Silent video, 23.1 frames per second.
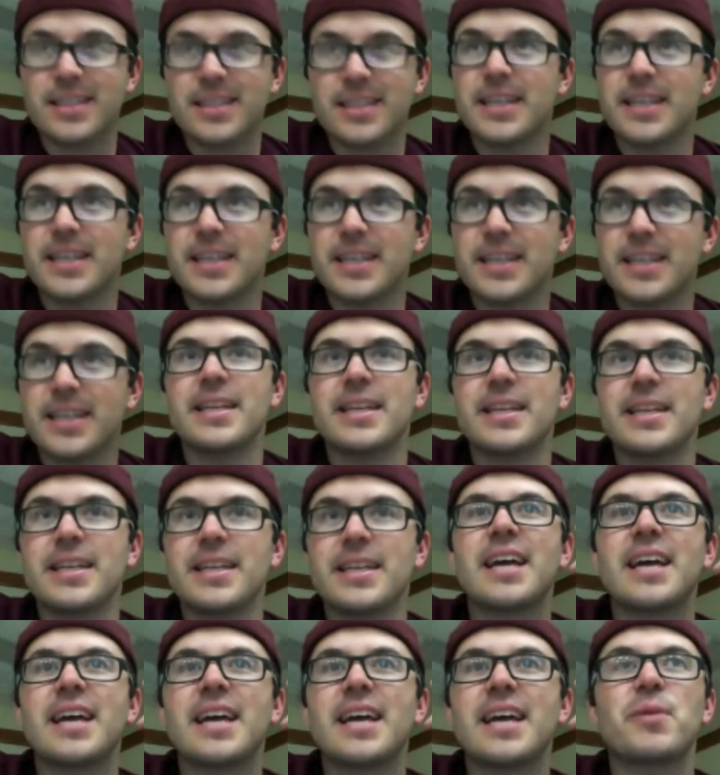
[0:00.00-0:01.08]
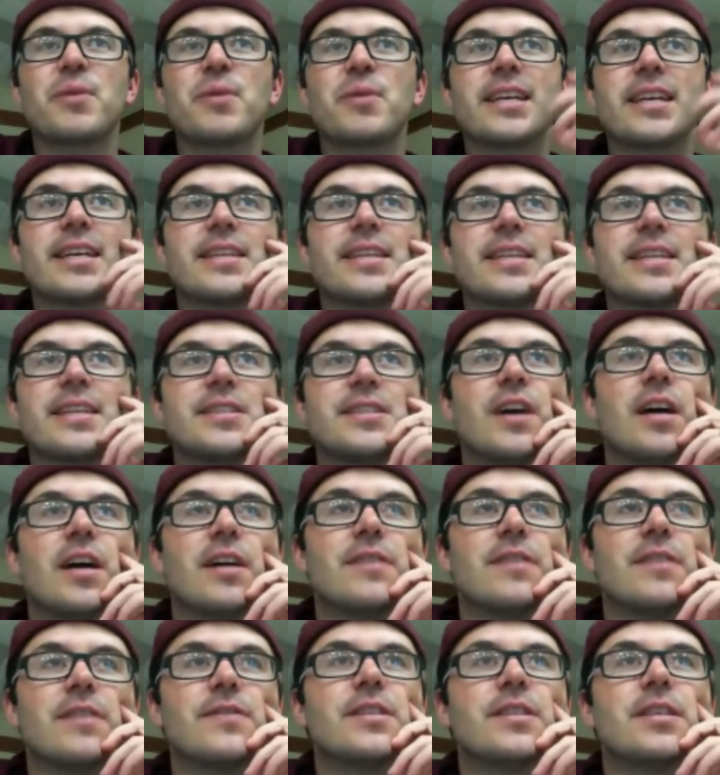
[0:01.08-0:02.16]
And anytime that we can get kids
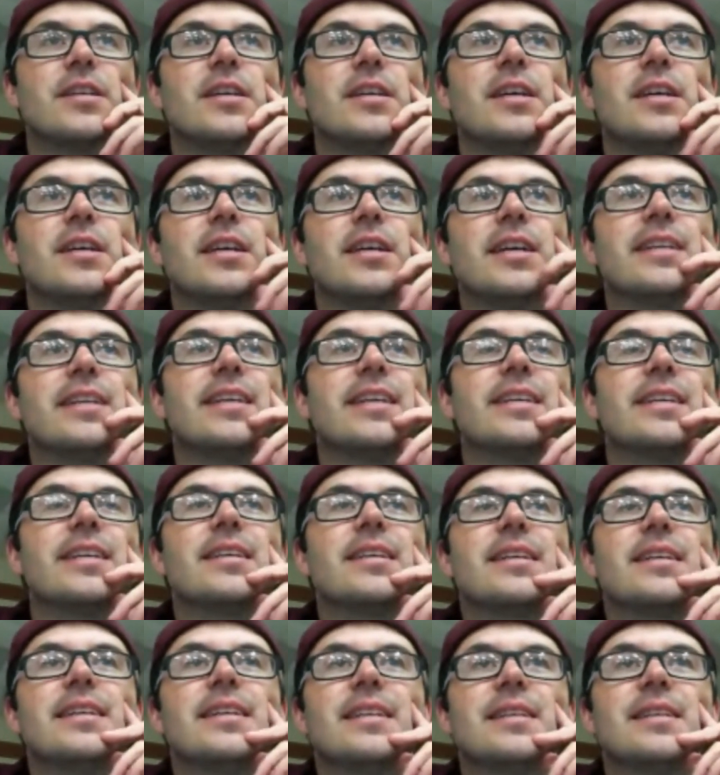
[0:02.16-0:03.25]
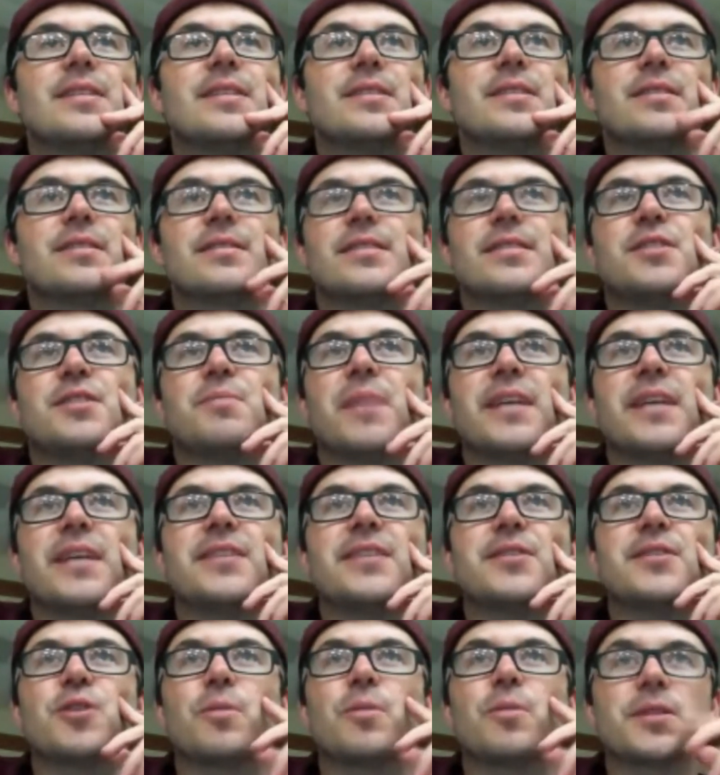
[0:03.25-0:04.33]
involved and it just
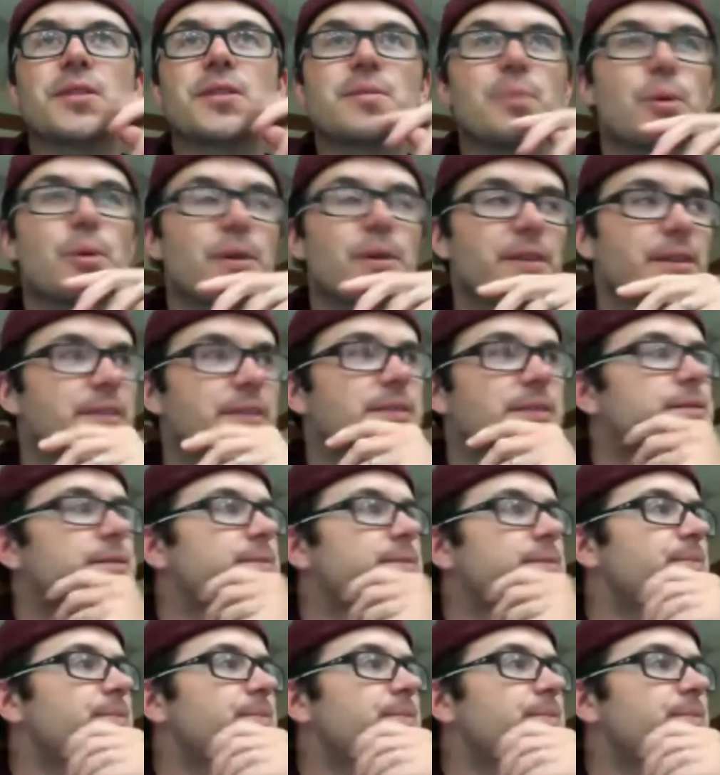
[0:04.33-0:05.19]
makes it so much more